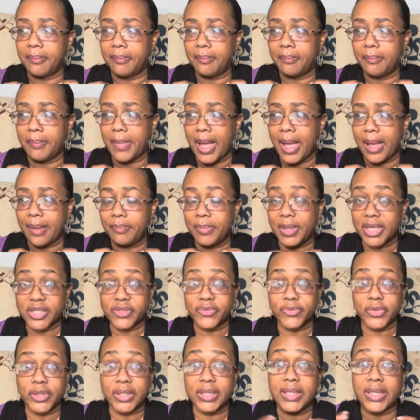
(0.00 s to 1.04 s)
my best
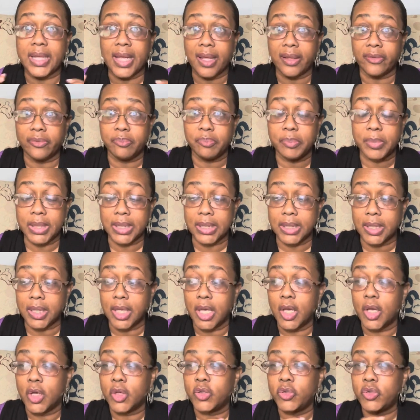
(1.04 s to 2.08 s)
friend gave me
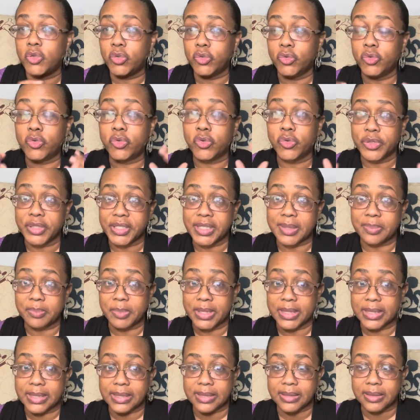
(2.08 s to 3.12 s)
2
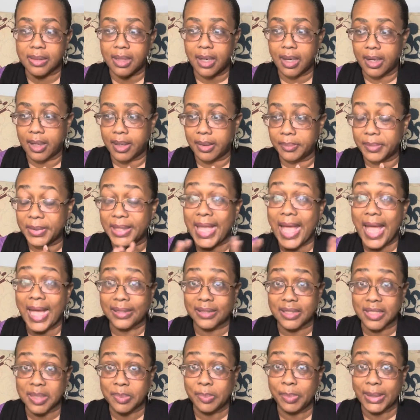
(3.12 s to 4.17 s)
Christmas
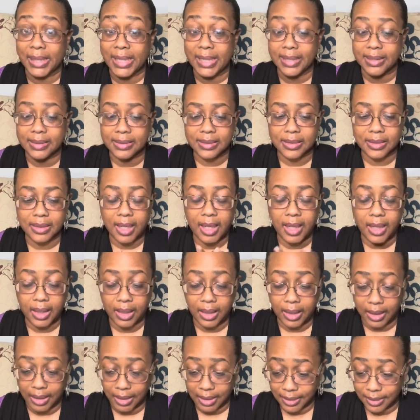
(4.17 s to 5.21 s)
cactus plants,
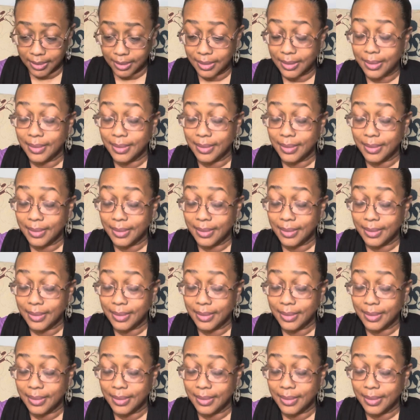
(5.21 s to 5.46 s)
and